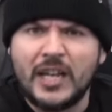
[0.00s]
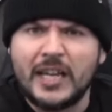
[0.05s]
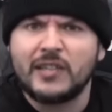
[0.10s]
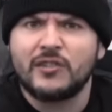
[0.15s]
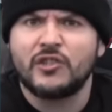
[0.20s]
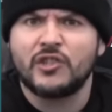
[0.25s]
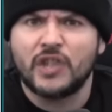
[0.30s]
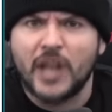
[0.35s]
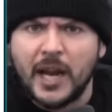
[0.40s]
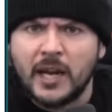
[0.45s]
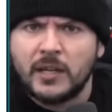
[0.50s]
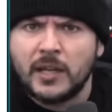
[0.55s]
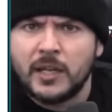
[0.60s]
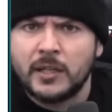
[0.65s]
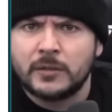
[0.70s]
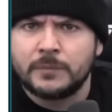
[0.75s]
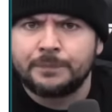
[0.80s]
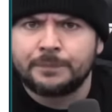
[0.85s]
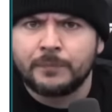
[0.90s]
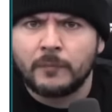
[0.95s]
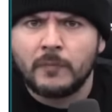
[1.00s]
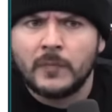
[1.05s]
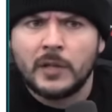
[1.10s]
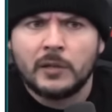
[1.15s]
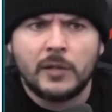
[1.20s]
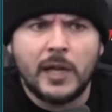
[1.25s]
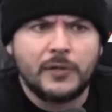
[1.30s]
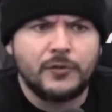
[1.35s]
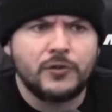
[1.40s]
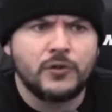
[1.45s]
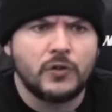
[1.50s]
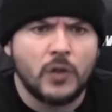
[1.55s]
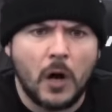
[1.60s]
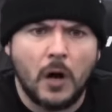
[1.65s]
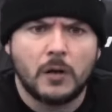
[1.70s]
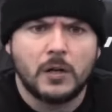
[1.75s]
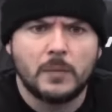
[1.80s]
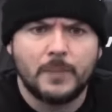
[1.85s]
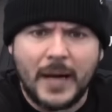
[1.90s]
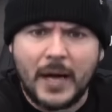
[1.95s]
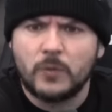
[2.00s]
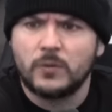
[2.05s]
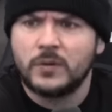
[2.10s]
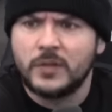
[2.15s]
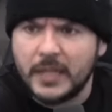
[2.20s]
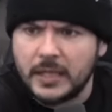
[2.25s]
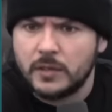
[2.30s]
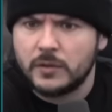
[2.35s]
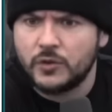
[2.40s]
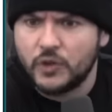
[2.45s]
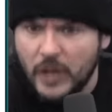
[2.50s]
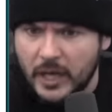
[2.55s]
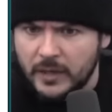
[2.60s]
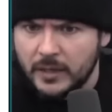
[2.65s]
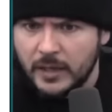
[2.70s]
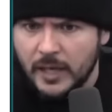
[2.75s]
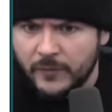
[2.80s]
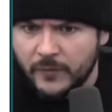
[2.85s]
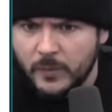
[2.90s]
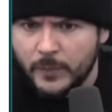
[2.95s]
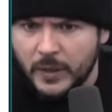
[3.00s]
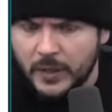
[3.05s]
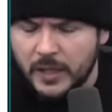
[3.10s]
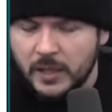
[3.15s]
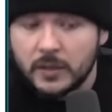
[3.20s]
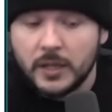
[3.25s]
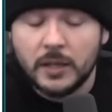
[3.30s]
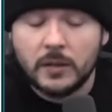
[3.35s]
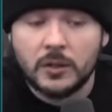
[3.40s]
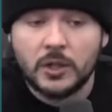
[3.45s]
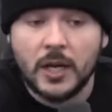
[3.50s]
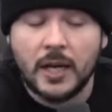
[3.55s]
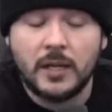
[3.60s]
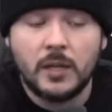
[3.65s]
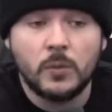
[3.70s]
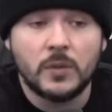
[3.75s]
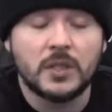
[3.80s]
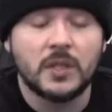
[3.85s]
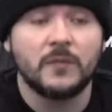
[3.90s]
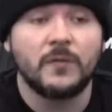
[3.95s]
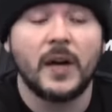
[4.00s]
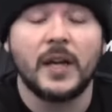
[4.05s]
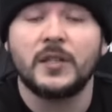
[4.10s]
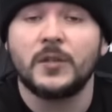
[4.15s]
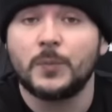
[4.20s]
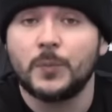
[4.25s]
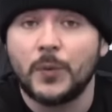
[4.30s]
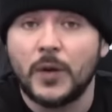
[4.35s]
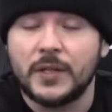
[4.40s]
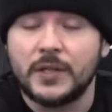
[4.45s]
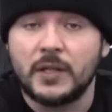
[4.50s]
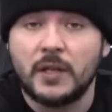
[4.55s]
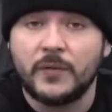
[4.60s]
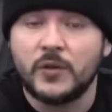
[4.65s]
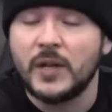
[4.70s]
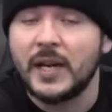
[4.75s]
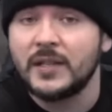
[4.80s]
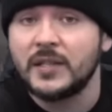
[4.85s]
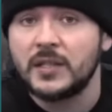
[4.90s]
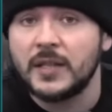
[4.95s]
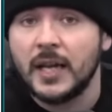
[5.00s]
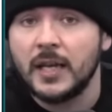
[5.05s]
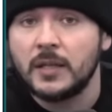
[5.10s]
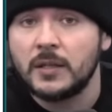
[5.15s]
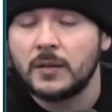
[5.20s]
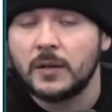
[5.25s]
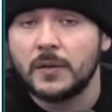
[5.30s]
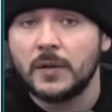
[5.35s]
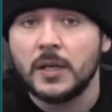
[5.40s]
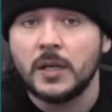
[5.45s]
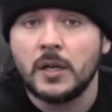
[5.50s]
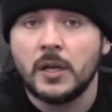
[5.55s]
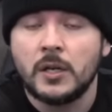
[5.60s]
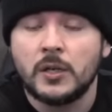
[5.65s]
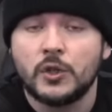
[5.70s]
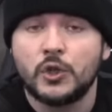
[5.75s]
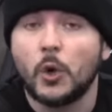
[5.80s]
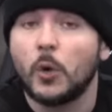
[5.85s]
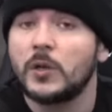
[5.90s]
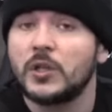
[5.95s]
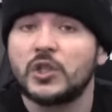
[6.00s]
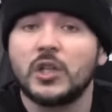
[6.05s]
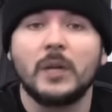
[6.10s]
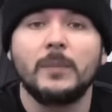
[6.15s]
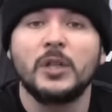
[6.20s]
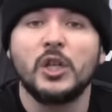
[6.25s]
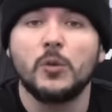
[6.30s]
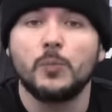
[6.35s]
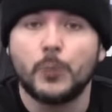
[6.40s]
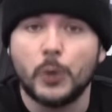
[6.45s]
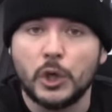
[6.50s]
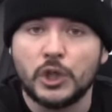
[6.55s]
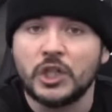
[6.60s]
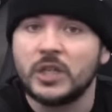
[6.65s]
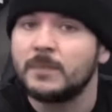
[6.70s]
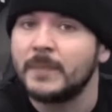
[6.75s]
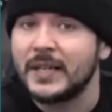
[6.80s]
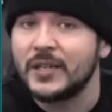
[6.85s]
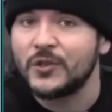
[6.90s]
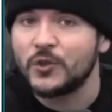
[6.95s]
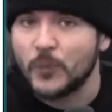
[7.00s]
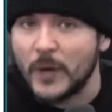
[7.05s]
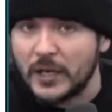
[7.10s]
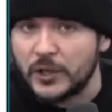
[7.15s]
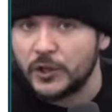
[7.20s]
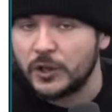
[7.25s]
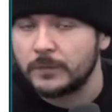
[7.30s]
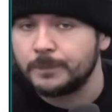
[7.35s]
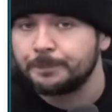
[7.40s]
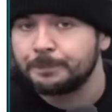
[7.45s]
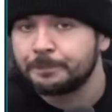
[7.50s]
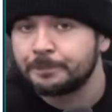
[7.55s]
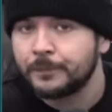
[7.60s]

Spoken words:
Dick Cheney, let's talk about Dick Cheney, everybody. Dick Cheney was the vice president of the United States under the George W. Bush administration.